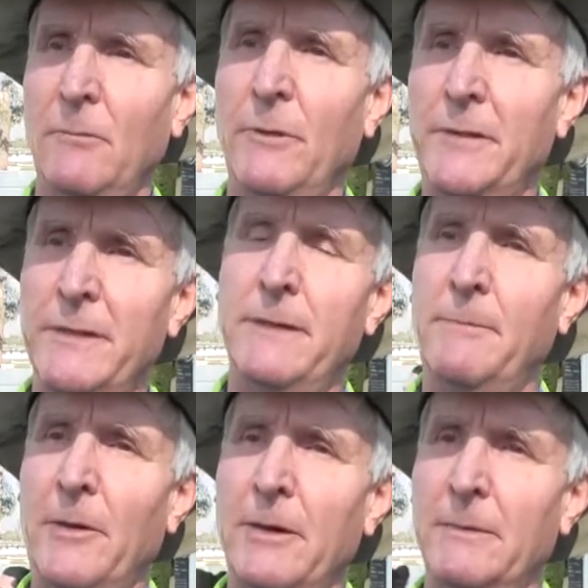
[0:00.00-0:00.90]
Within the
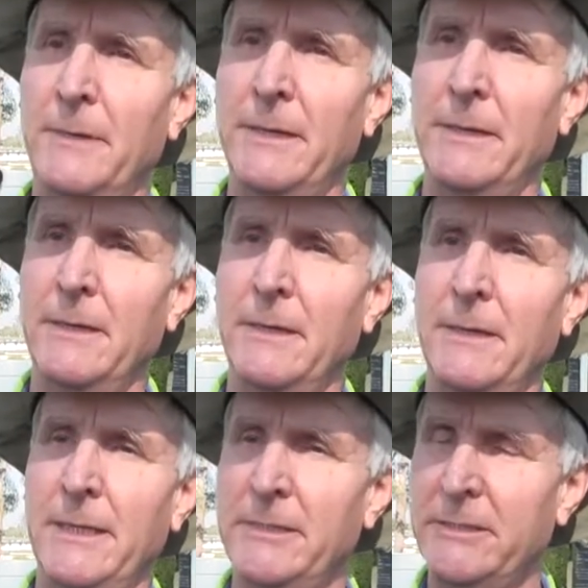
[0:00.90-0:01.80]
parliament
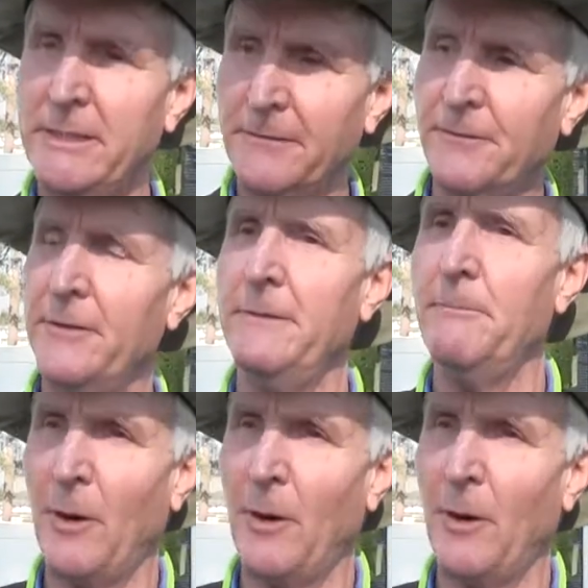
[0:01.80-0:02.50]
is different